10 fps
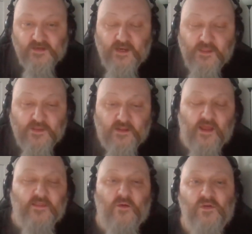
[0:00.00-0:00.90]
anything
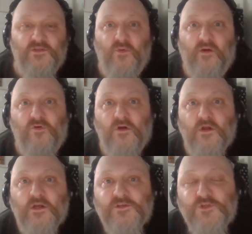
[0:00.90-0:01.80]
like that whatsoever,
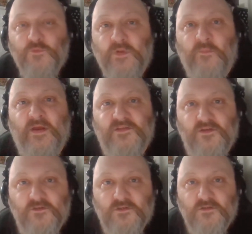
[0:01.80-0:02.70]
shoot me a
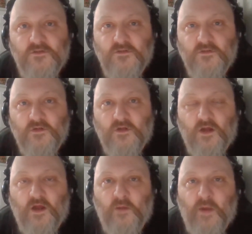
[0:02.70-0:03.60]
message.
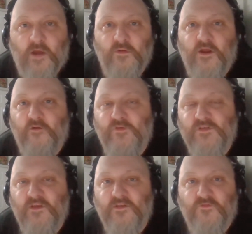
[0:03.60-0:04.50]
I don't care if you
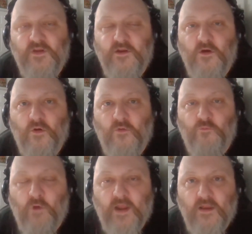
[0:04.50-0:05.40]
see this video on
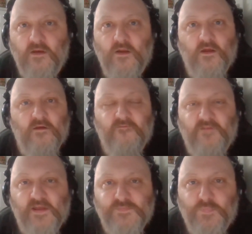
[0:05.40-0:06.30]
Reddit,
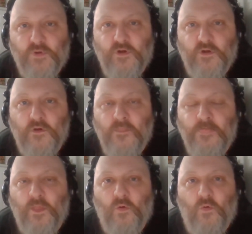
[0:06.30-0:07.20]
Facebook,
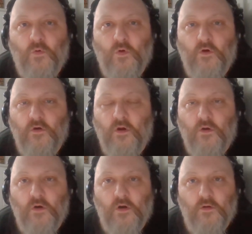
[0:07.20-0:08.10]

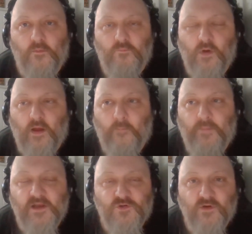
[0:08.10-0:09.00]
or
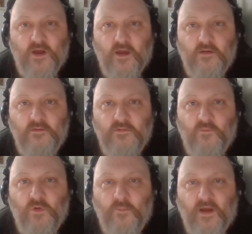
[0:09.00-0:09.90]
Patreon
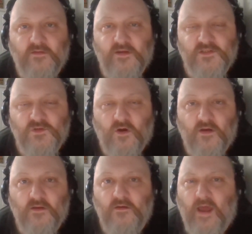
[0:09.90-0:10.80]
that we're about to get
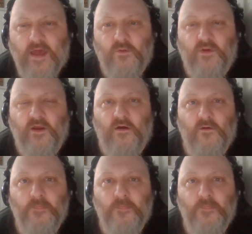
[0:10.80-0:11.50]
started. I don't care.